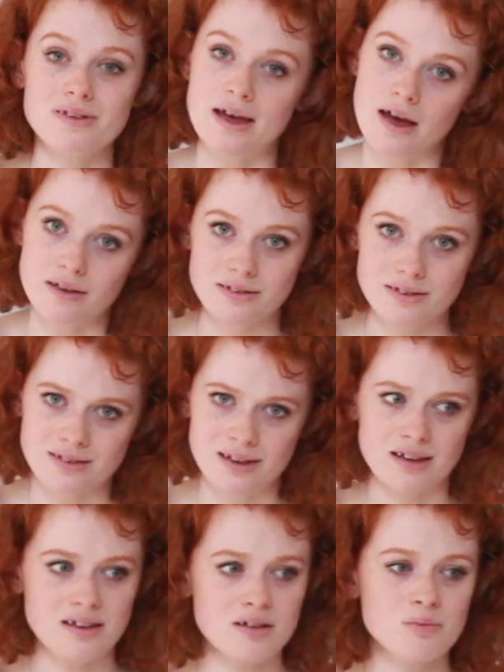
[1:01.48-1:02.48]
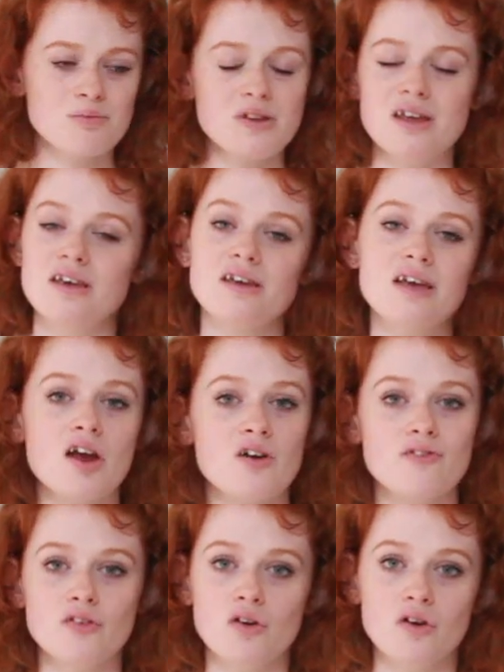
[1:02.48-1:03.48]
tasks like taking
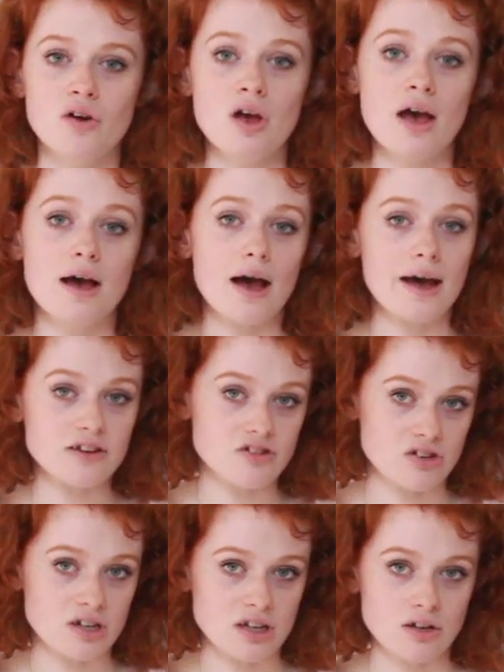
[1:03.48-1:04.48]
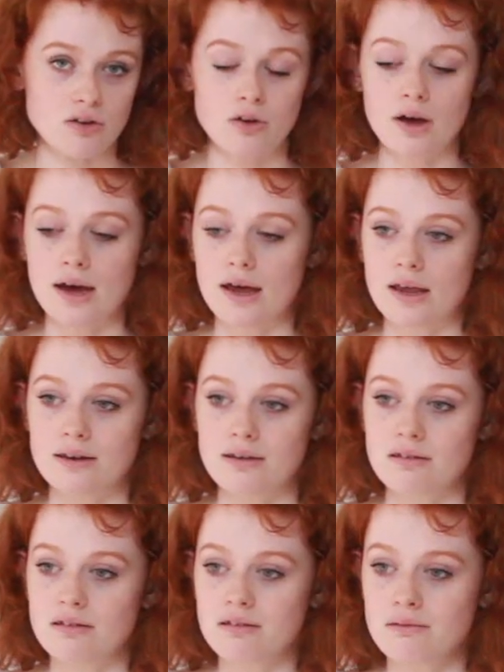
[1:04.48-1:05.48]
care of your hygiene
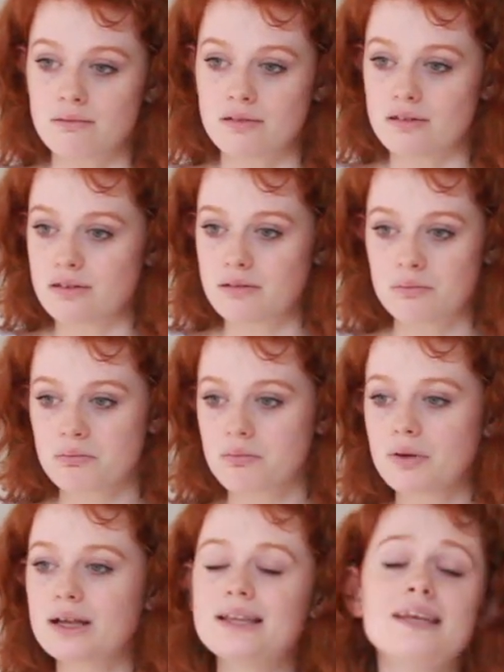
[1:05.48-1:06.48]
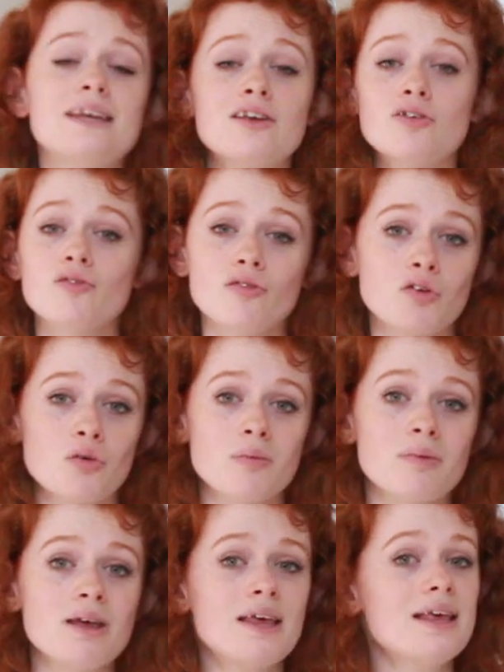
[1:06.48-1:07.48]
and cleaning your
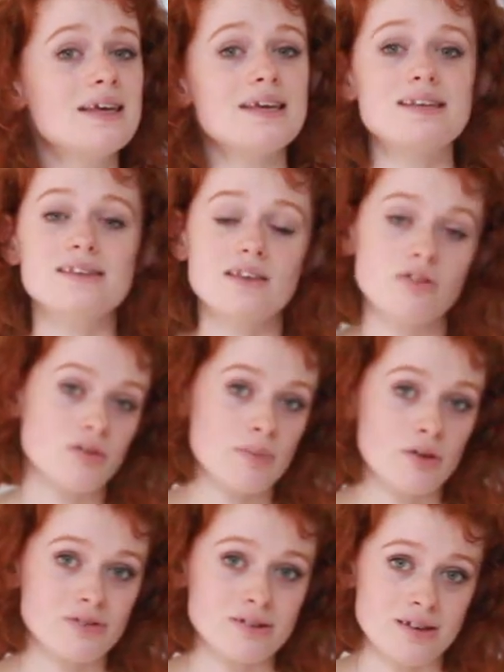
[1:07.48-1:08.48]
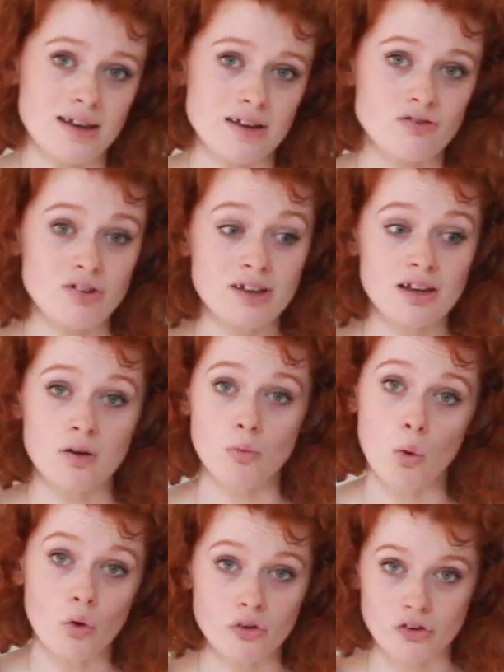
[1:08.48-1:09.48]
room, eating three meals a day, drinking
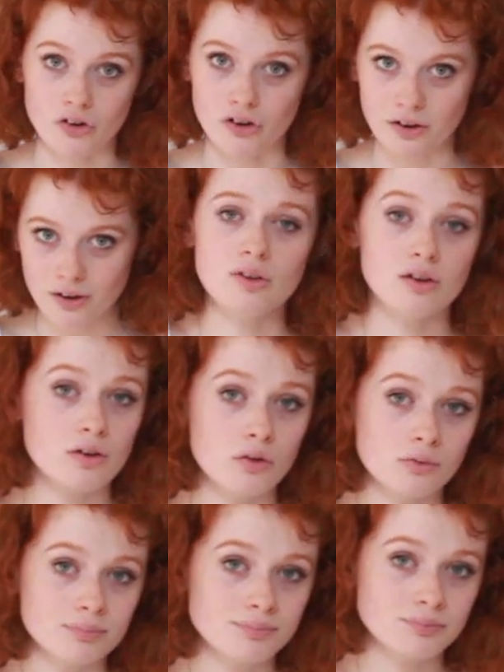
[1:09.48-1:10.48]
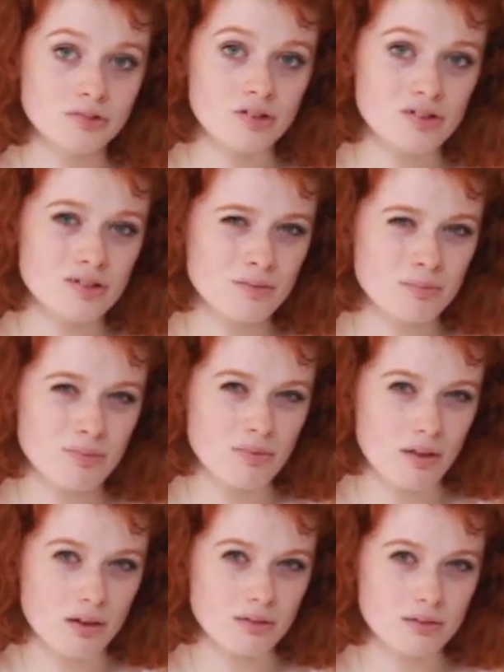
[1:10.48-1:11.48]
water, you know, just
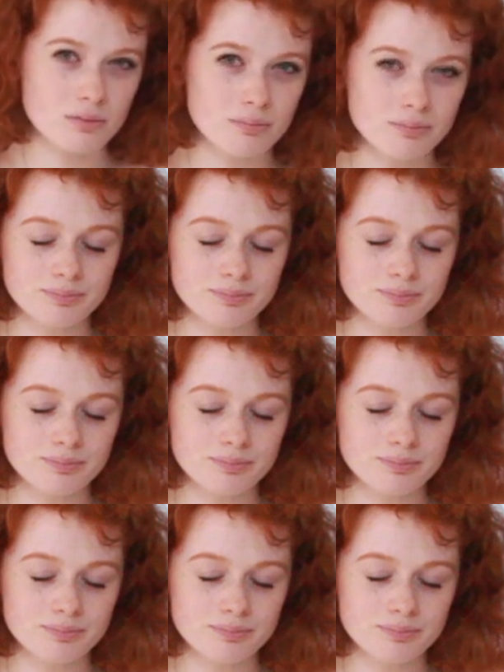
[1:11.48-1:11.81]
things.